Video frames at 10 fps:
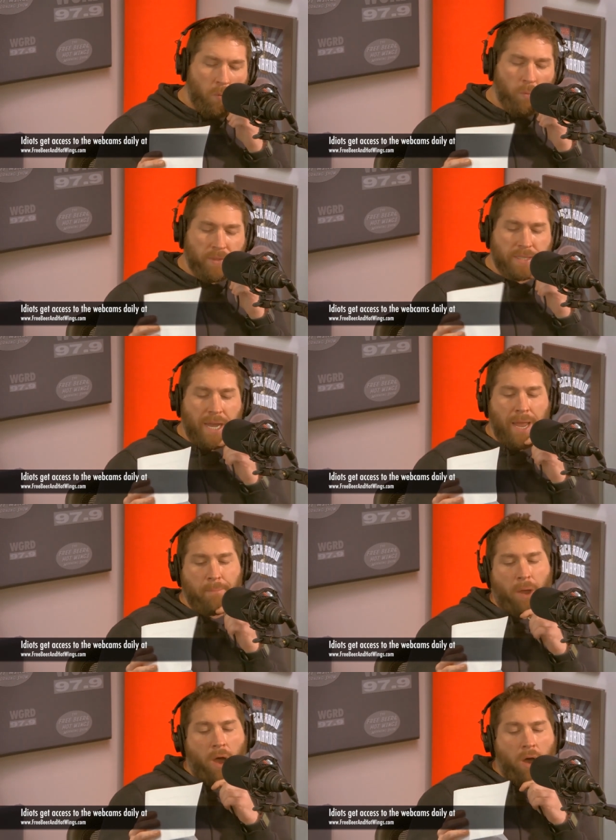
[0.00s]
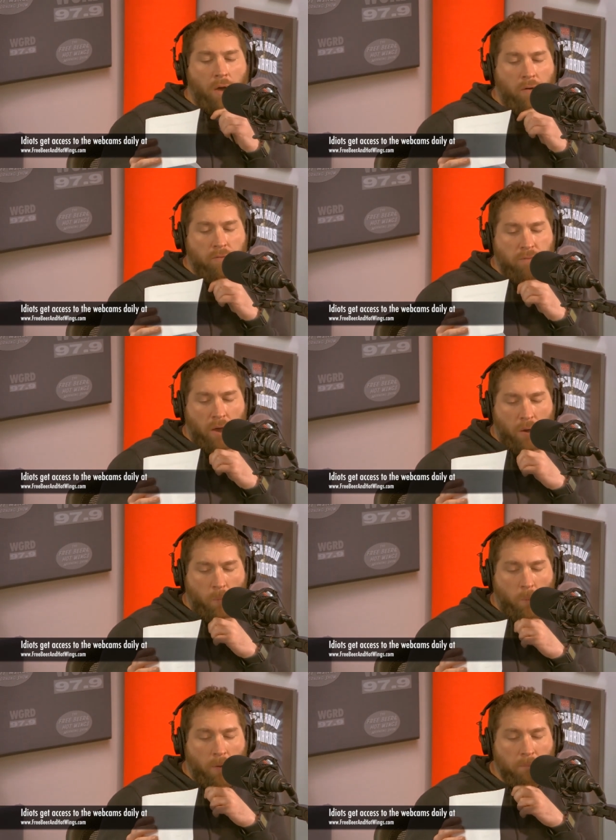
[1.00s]
With a time of
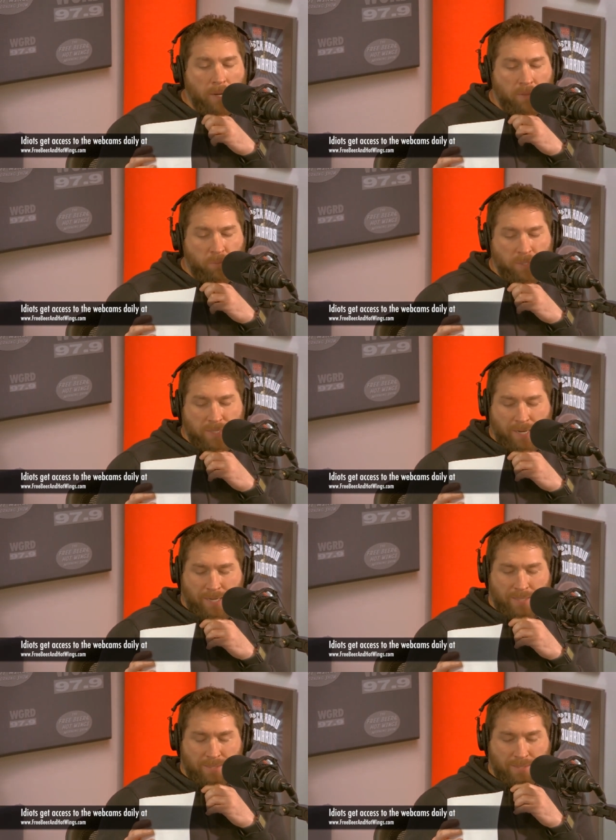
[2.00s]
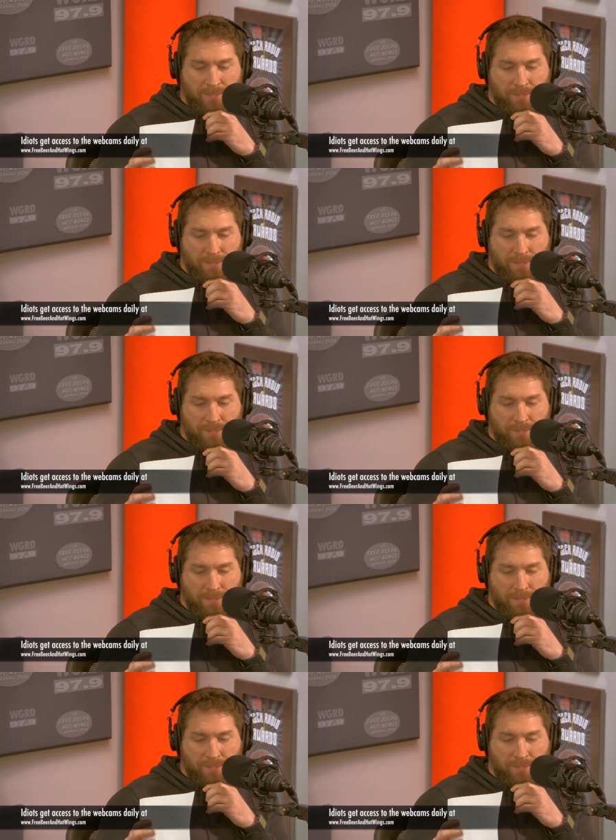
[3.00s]
one minute, three seconds.